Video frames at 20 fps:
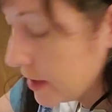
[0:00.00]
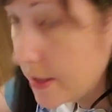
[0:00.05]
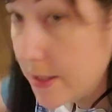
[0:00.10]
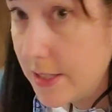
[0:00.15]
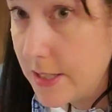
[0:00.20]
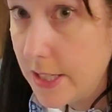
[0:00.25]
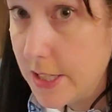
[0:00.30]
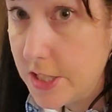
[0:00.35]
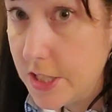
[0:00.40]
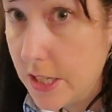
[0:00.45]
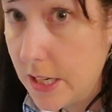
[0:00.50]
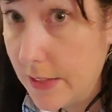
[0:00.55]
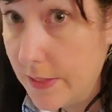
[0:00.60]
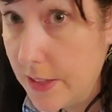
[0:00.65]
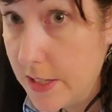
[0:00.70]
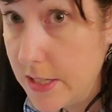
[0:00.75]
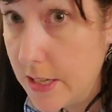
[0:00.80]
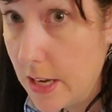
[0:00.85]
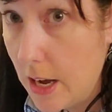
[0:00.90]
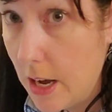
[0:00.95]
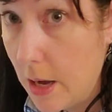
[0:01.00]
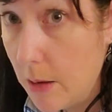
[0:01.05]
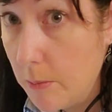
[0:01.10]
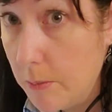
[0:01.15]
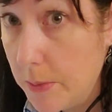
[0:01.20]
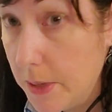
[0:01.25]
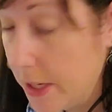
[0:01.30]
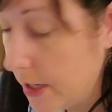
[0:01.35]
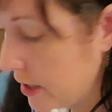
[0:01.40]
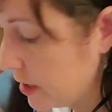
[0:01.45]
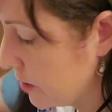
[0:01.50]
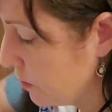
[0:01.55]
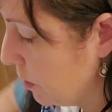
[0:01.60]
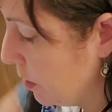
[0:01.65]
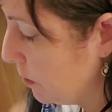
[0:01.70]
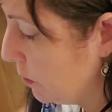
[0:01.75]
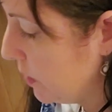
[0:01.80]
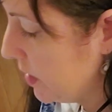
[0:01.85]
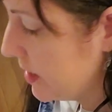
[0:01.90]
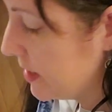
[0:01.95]
stitch it at the top because
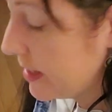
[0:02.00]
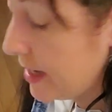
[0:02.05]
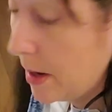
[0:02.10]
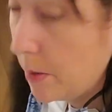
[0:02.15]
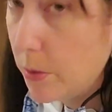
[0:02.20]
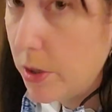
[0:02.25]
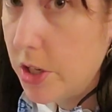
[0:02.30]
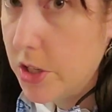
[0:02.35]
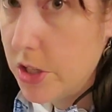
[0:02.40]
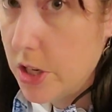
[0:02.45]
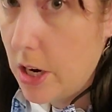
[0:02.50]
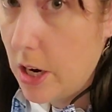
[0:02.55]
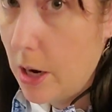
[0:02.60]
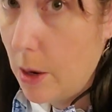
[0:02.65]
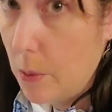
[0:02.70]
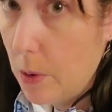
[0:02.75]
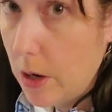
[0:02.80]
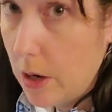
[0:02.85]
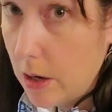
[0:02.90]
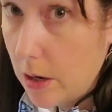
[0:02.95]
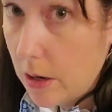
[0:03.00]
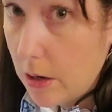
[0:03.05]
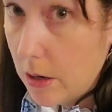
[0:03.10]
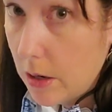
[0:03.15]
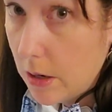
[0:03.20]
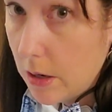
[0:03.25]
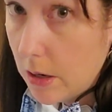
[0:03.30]
when we sandwich our